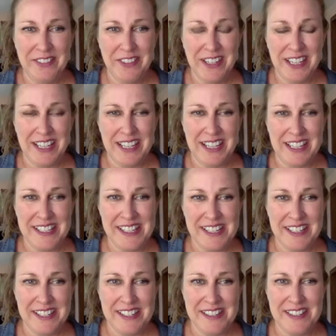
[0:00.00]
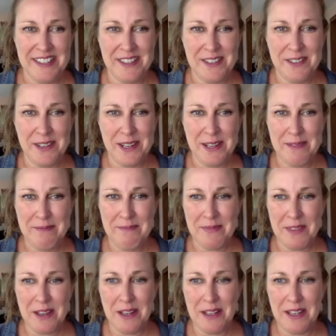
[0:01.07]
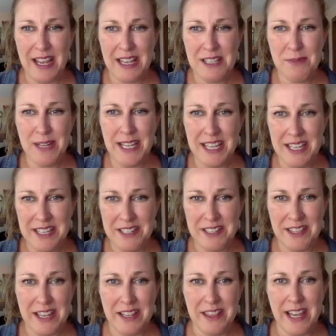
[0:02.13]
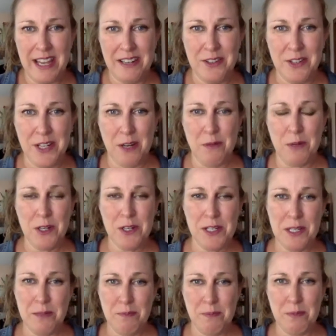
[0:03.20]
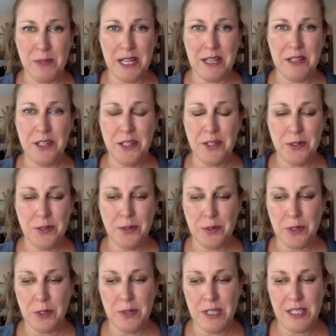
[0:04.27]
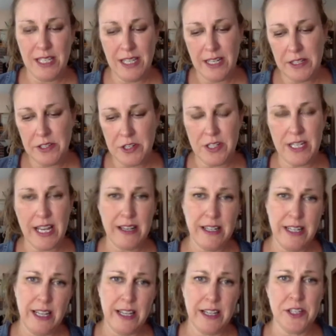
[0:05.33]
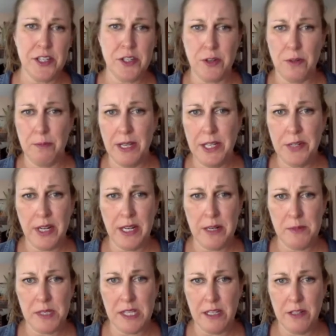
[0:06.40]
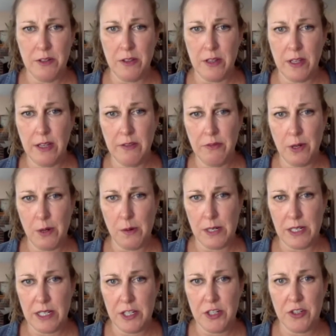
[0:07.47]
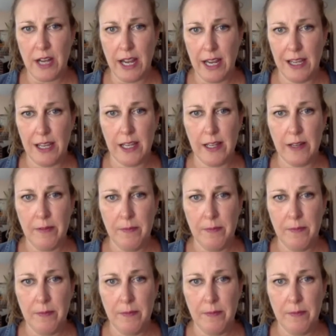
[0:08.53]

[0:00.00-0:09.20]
forget it. So, as we get into that new year, what are some like new cuisines or techniques or menu items that you're looking forward to trying?